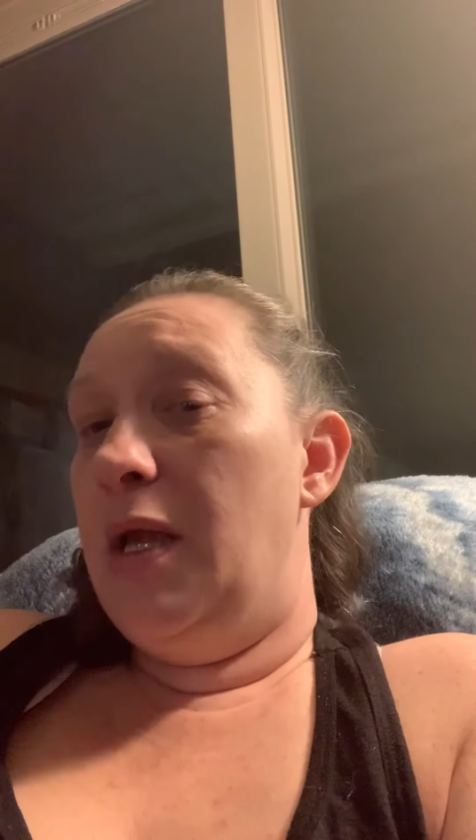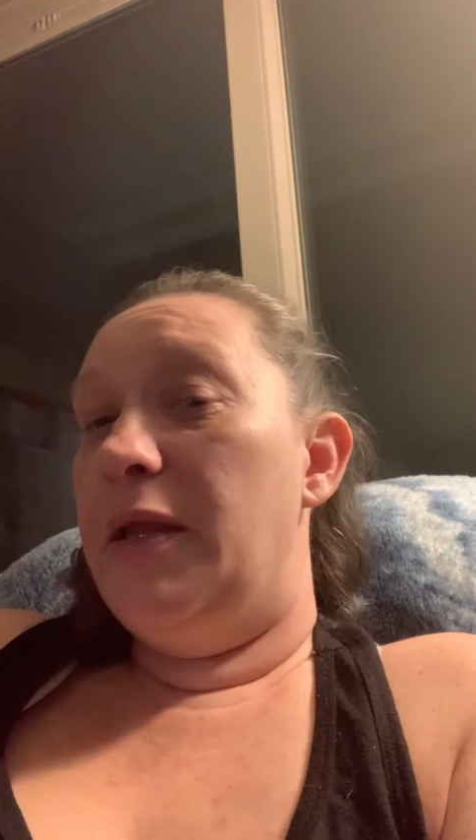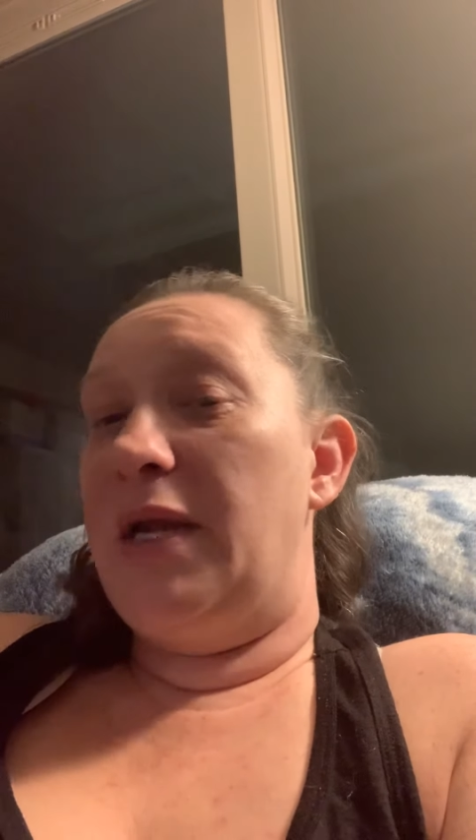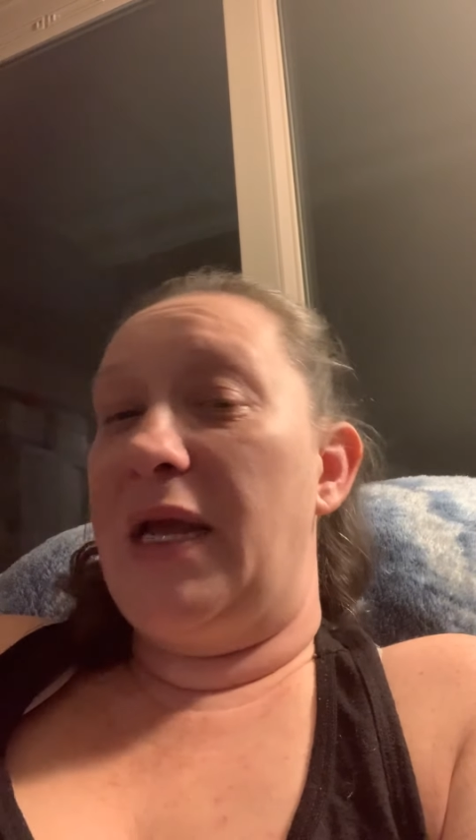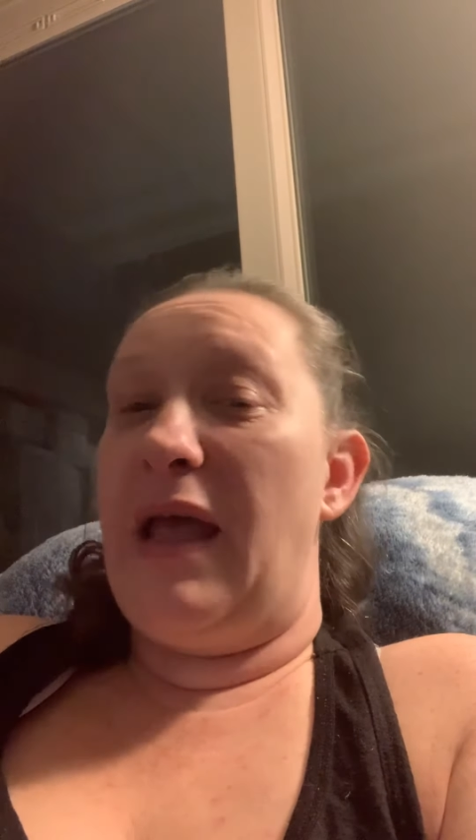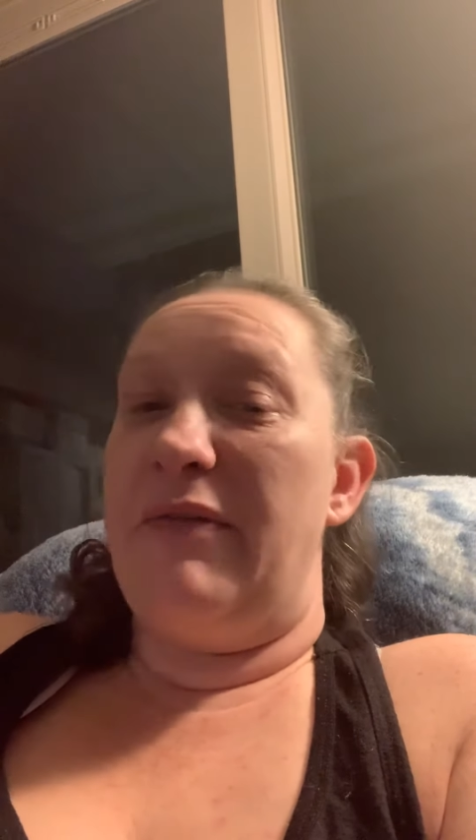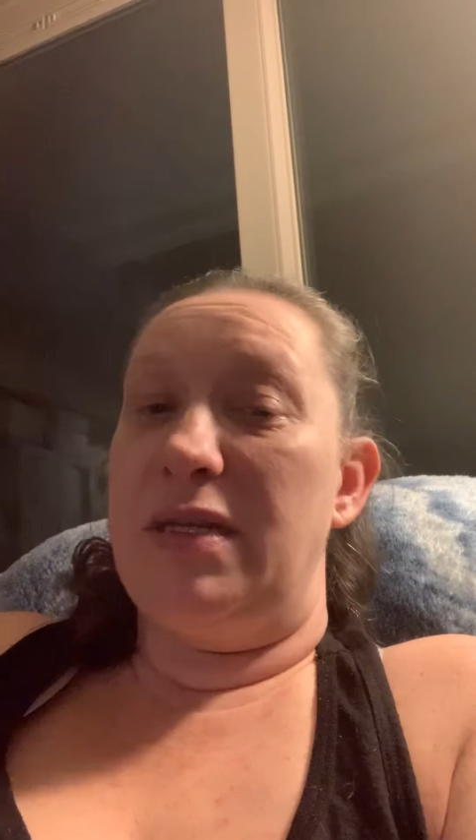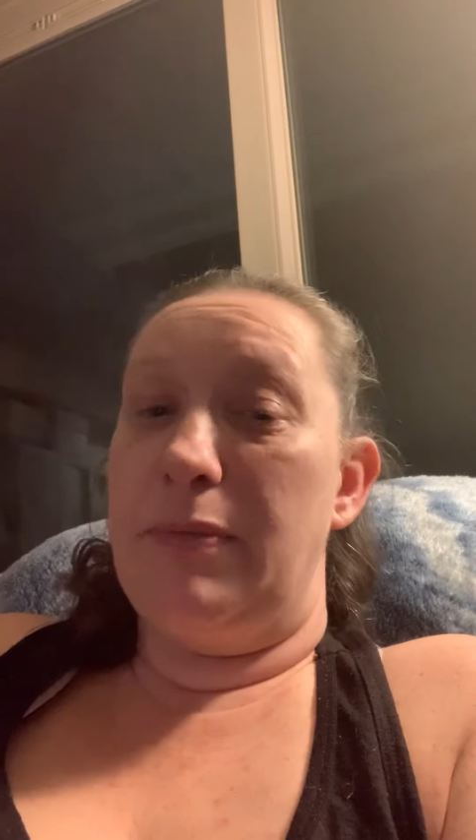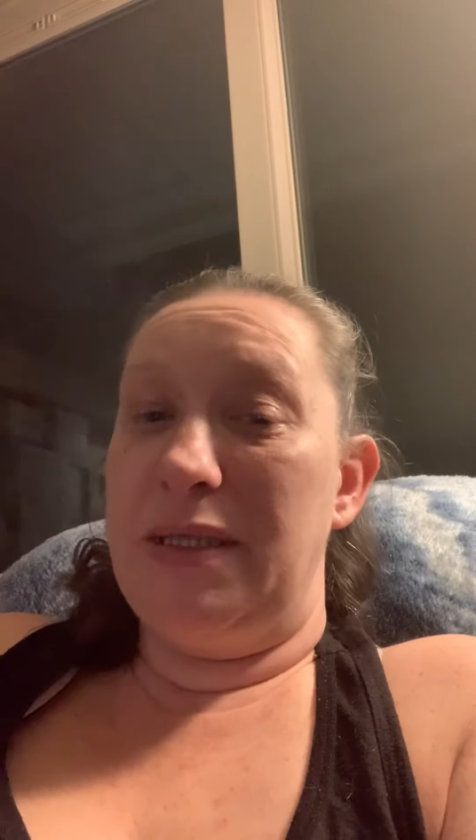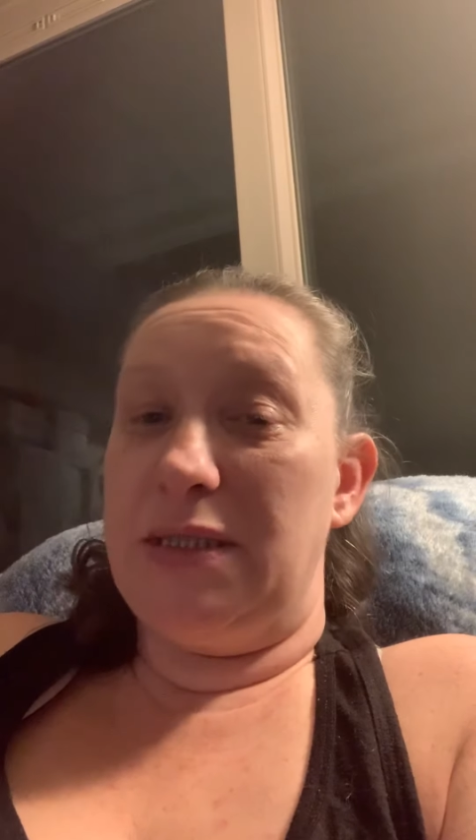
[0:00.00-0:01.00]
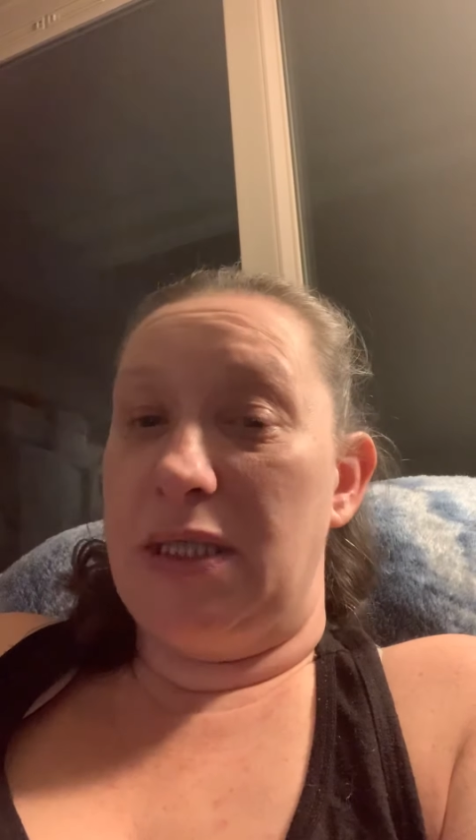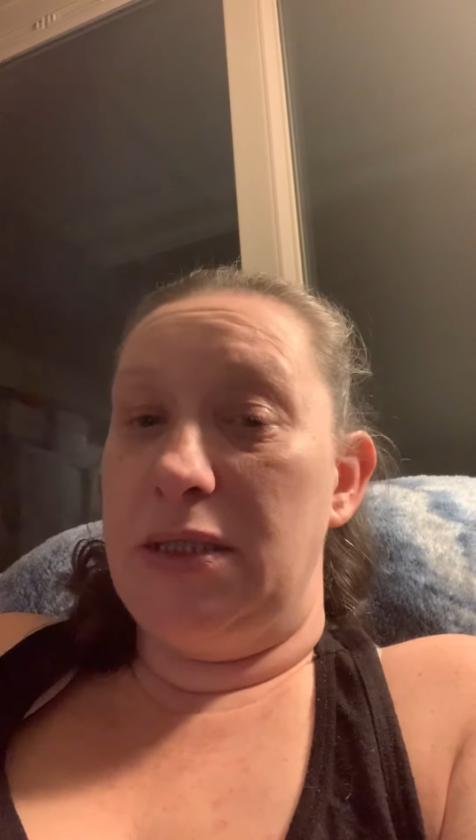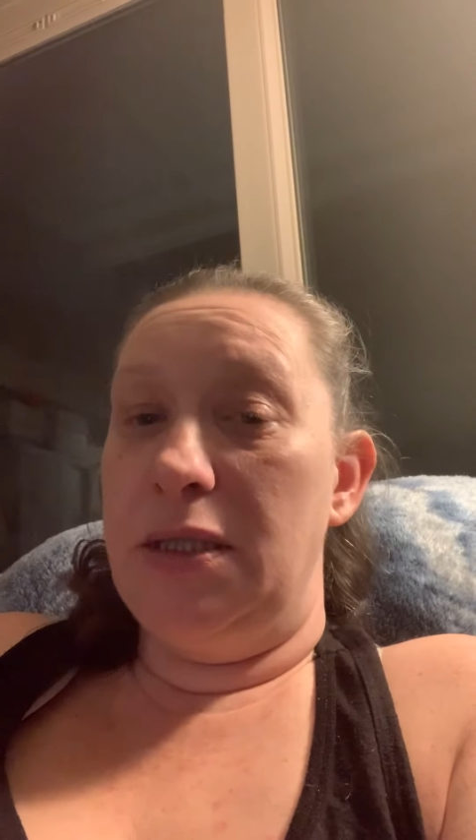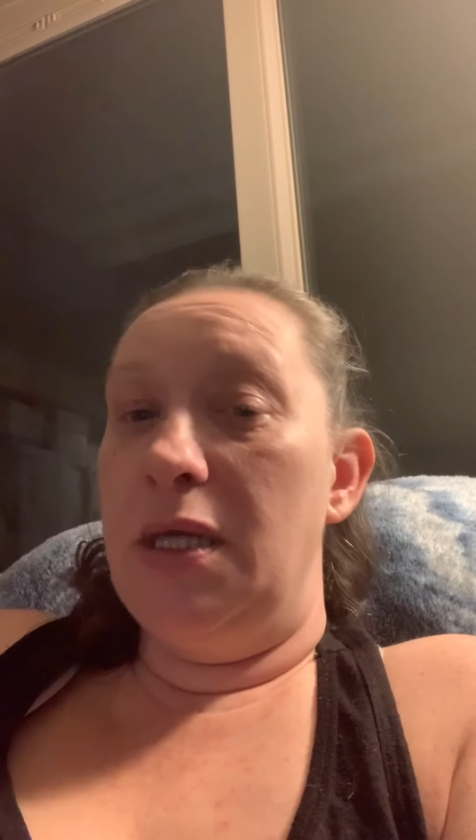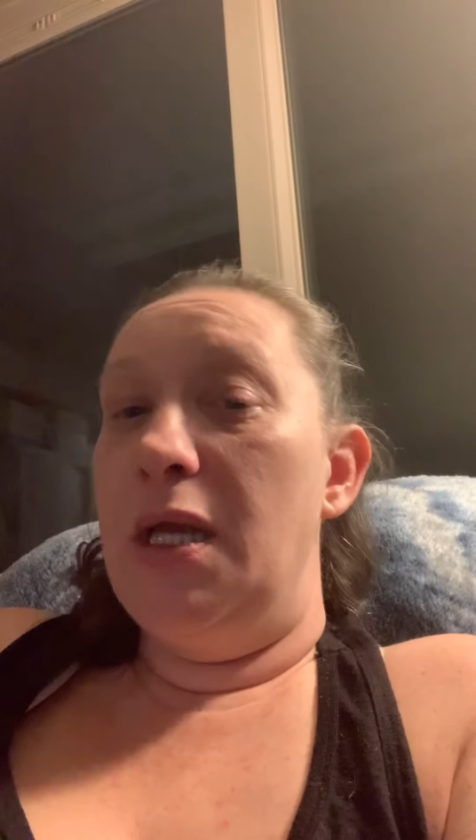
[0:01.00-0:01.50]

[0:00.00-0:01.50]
then I gave it to my son,